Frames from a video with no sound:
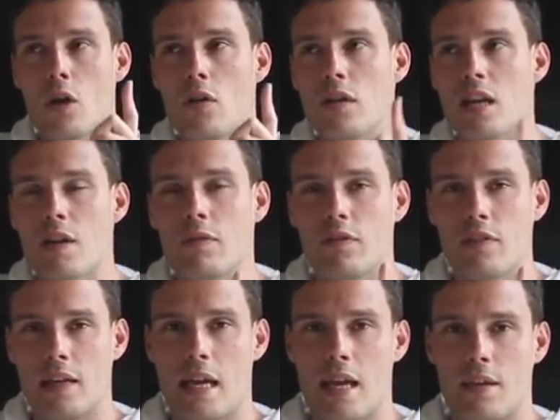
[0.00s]
never
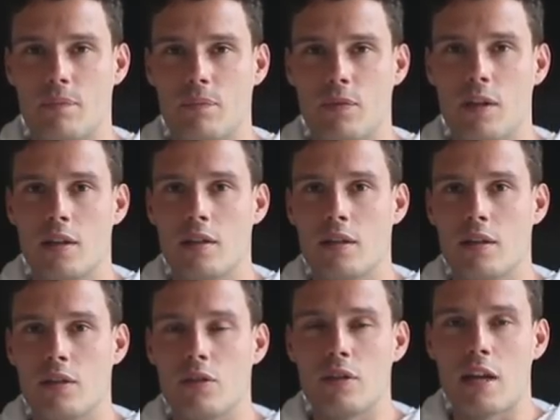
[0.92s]
forget.
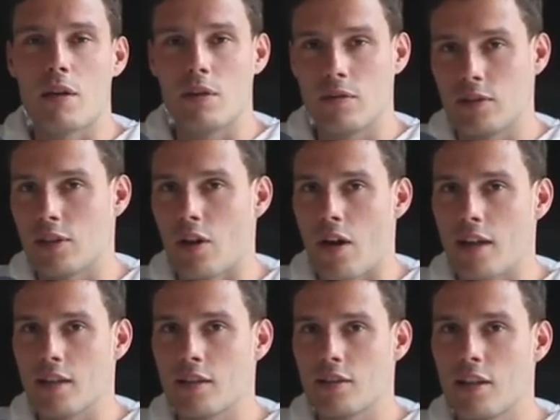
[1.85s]
You can get rid of
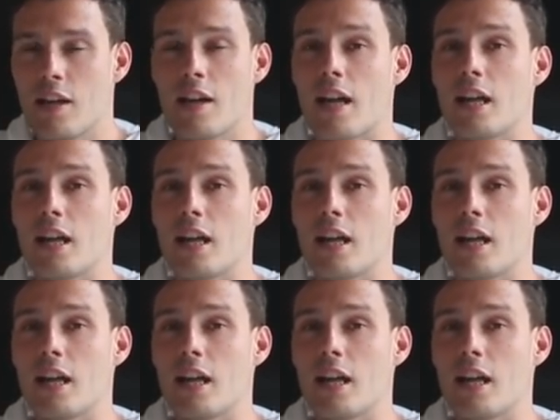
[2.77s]
tinnitus,